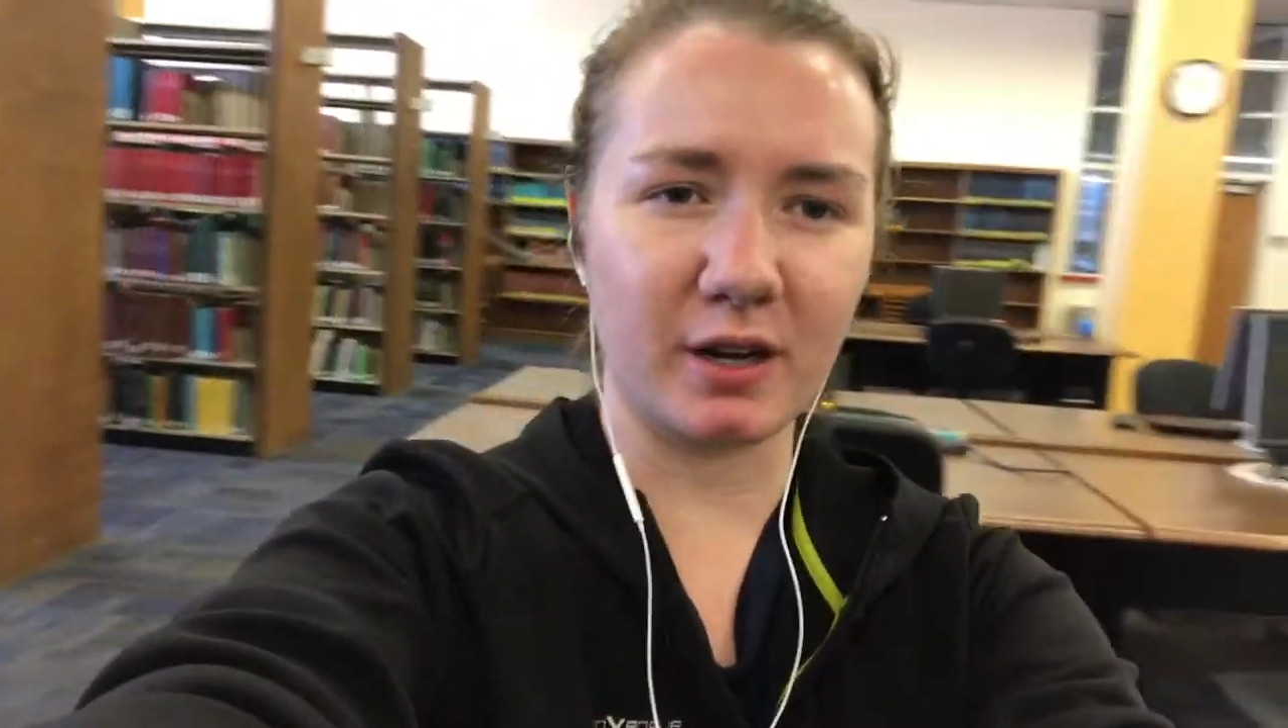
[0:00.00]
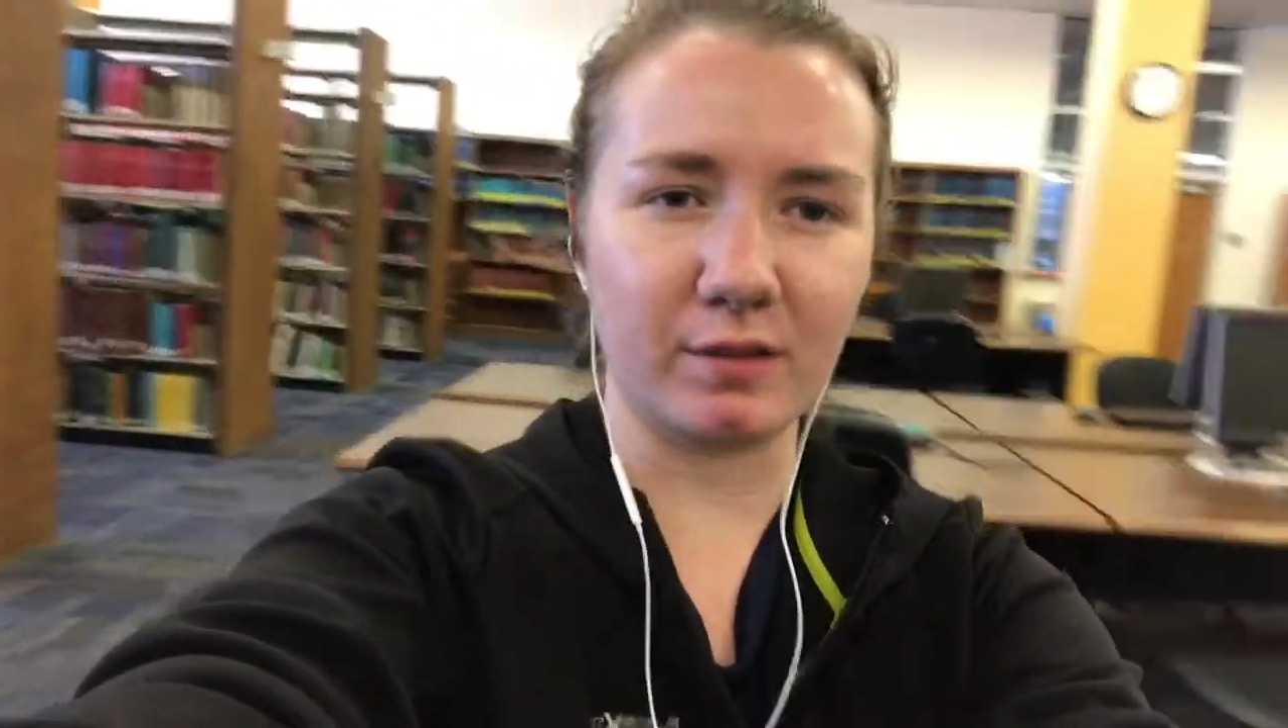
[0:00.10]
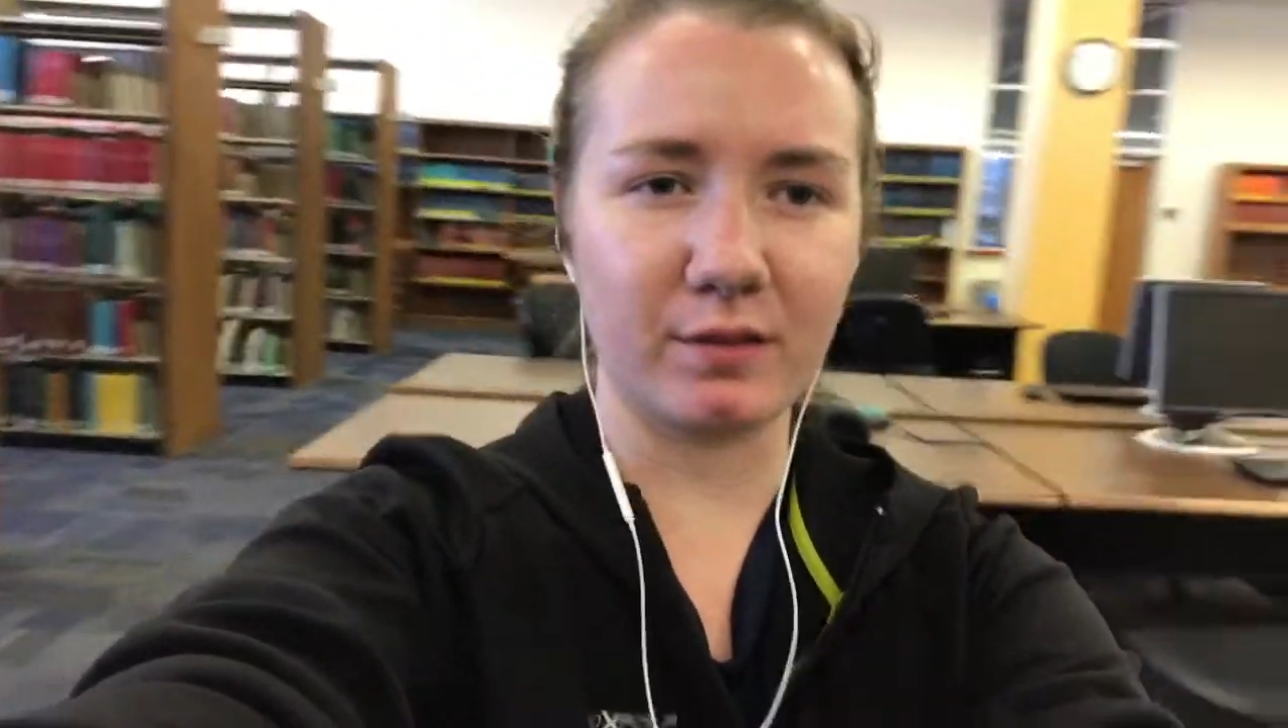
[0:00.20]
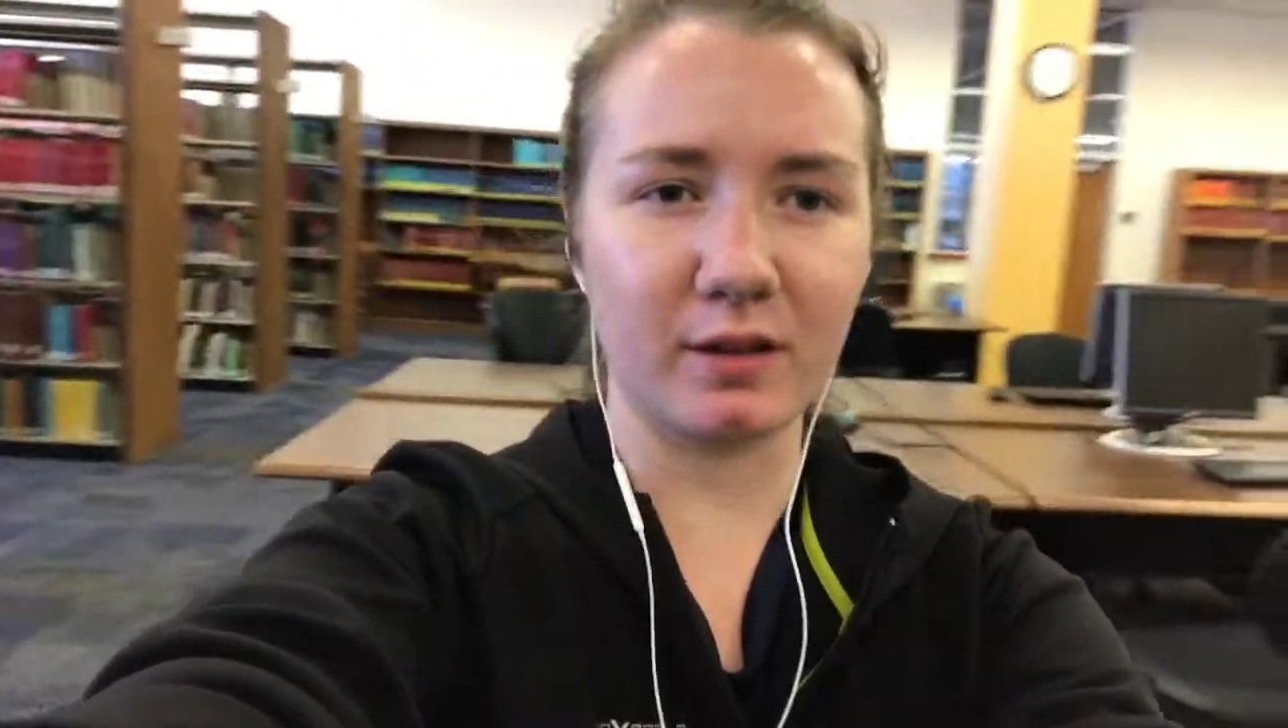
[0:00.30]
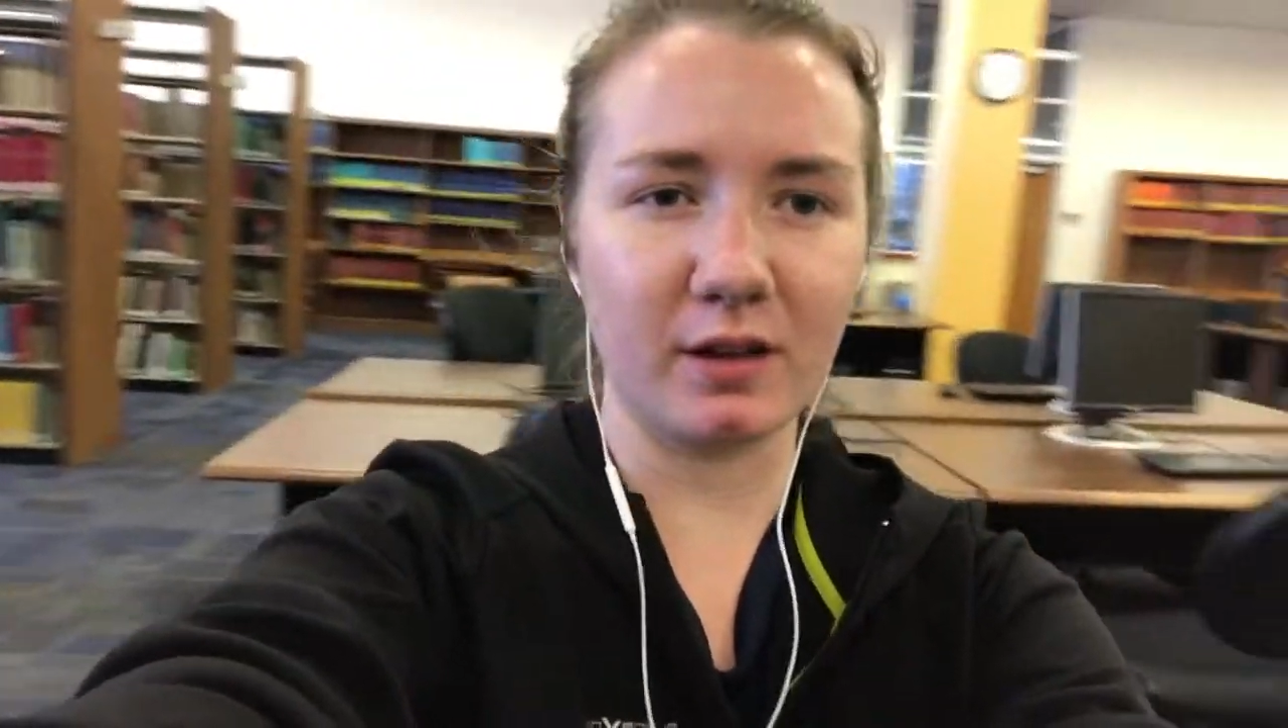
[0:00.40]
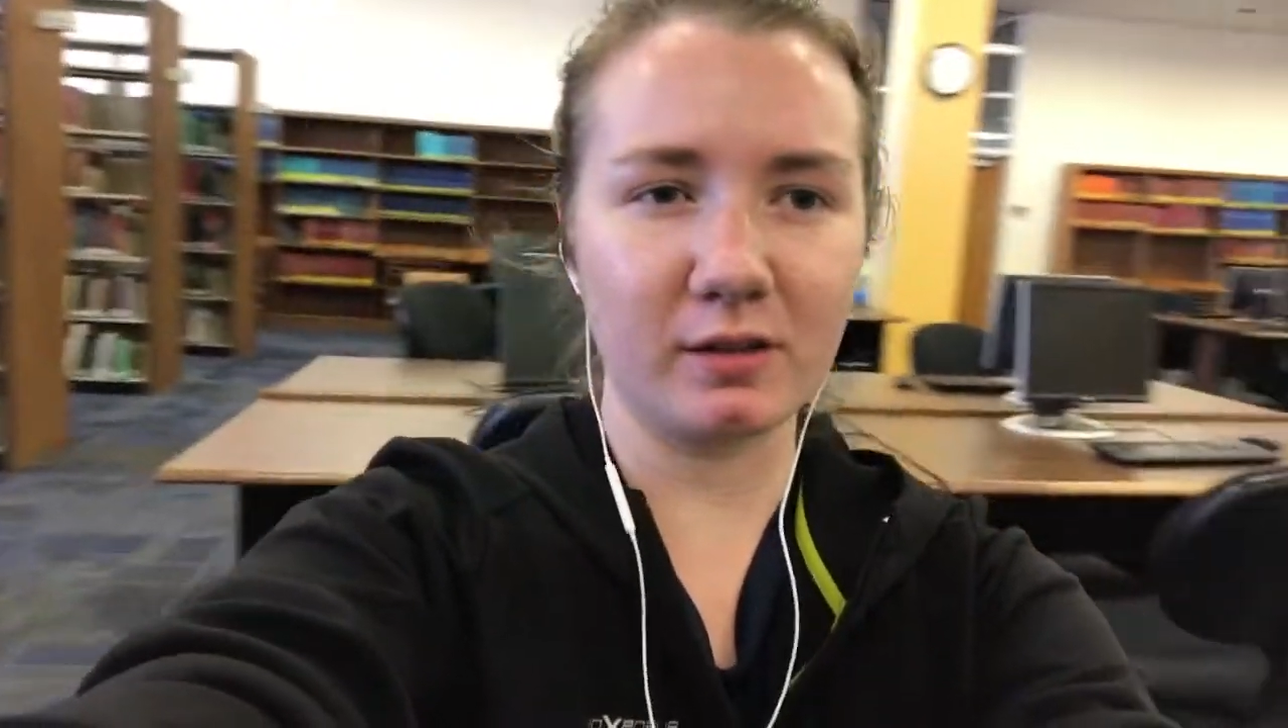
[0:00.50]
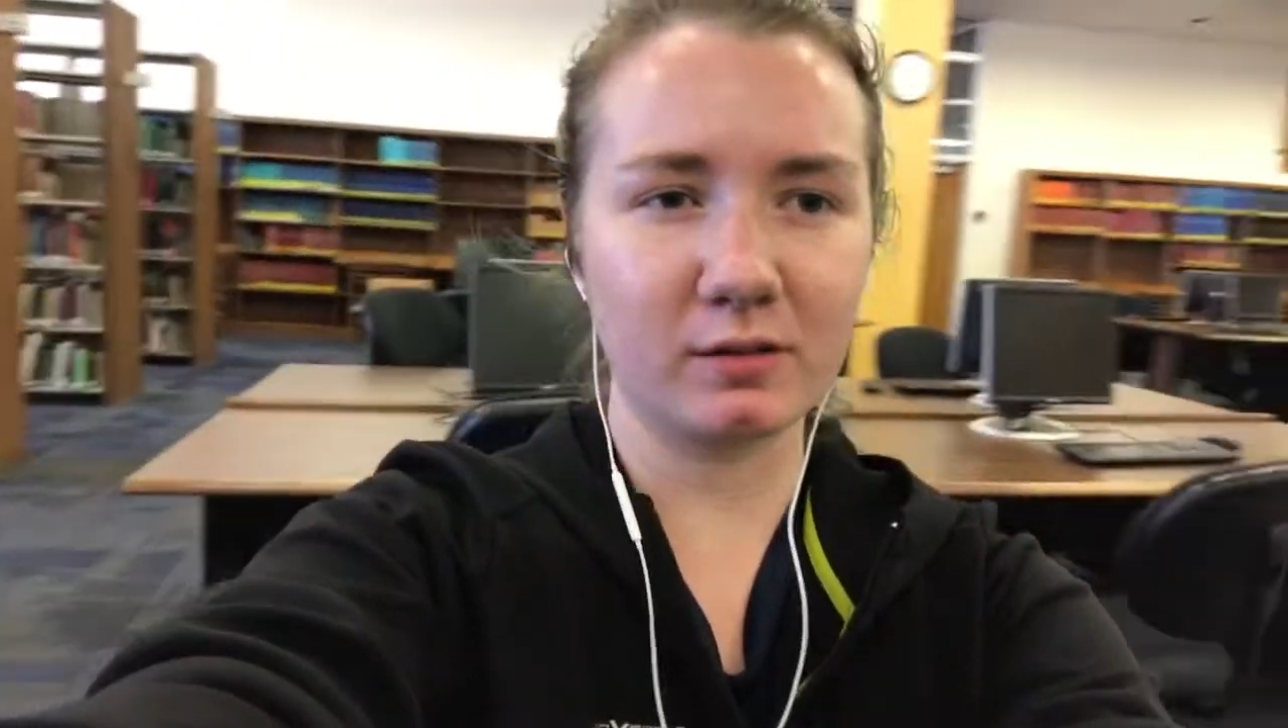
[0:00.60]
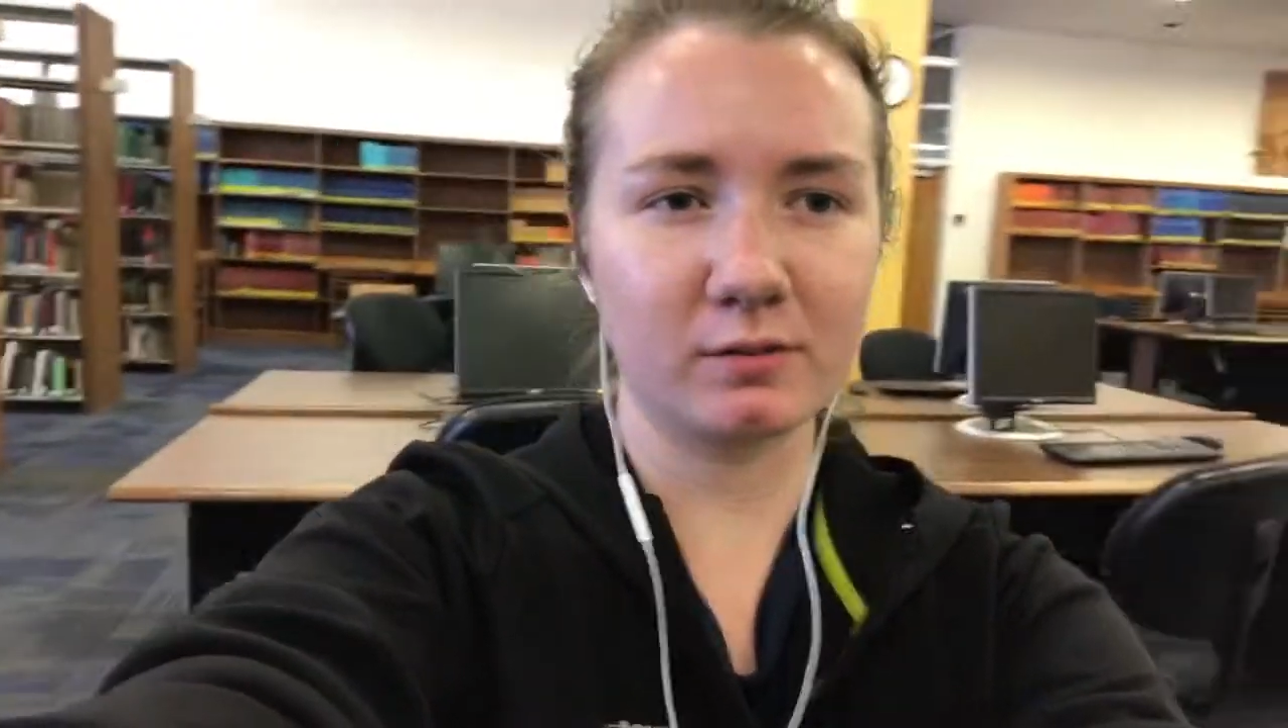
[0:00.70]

nails today.